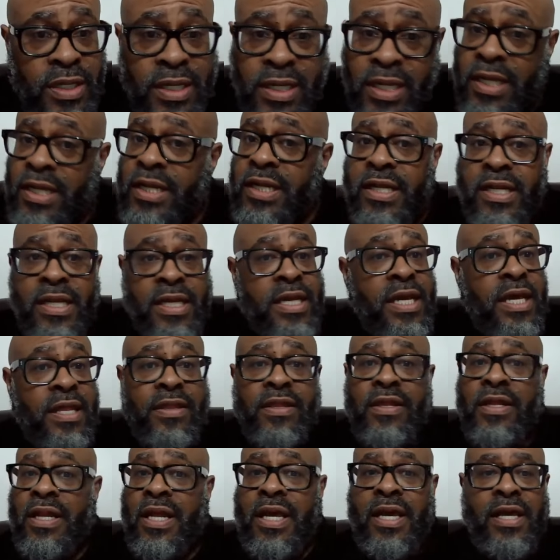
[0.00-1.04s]
get it
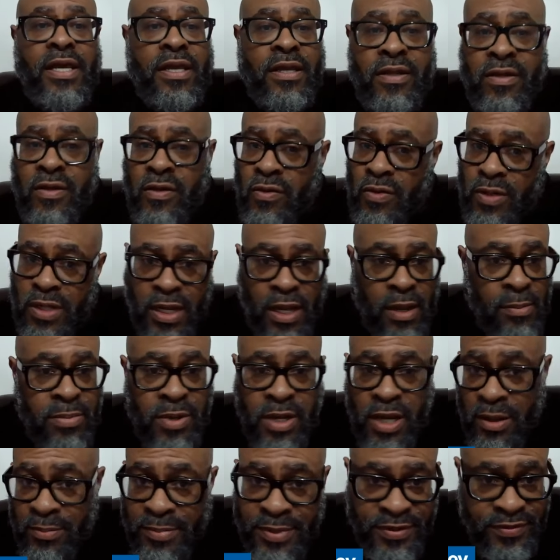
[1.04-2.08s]
together. Like, you know, like I'm
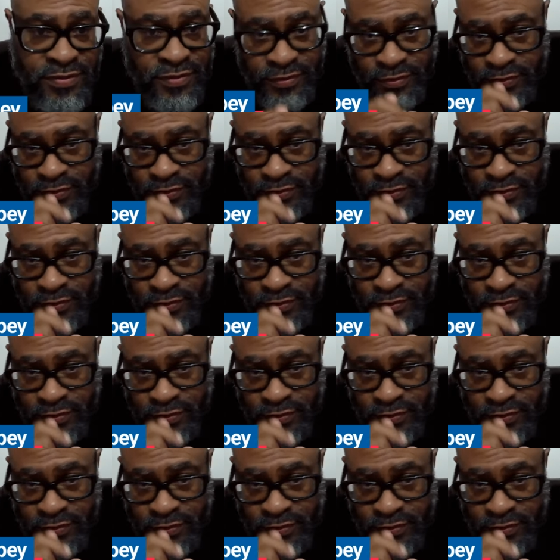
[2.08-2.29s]
coming to